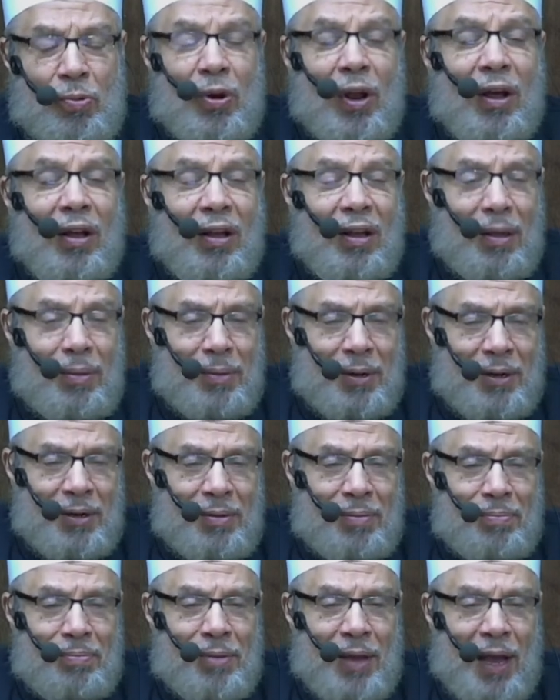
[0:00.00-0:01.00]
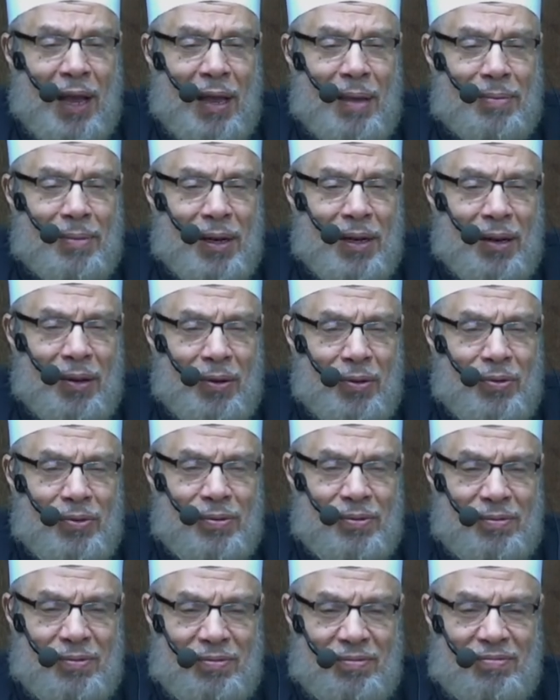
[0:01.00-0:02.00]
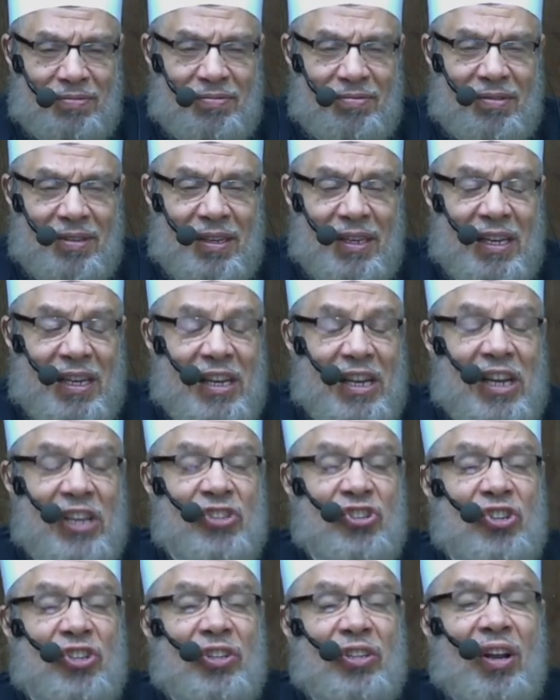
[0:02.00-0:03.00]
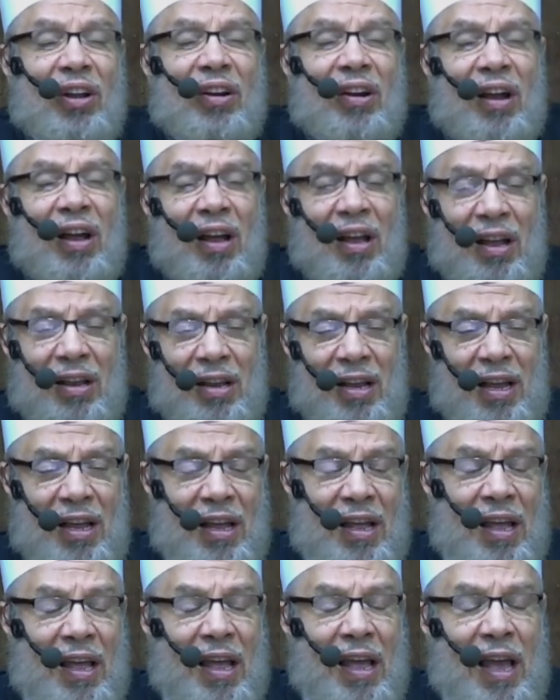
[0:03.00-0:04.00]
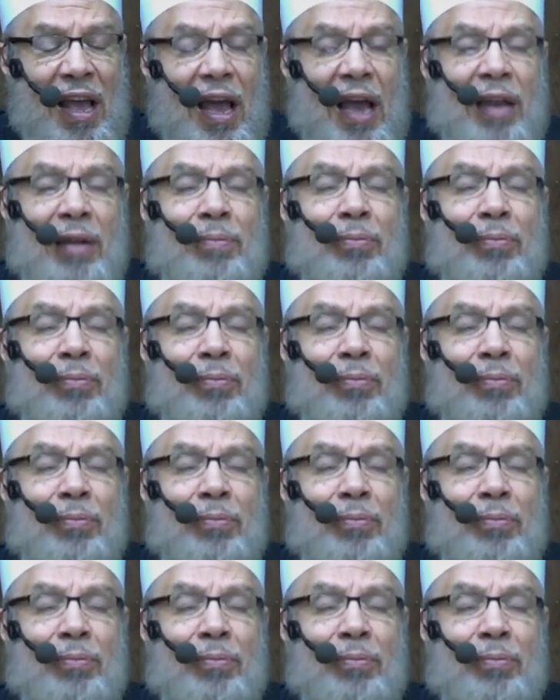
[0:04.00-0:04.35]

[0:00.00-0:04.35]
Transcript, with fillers: So that is called the year of sadness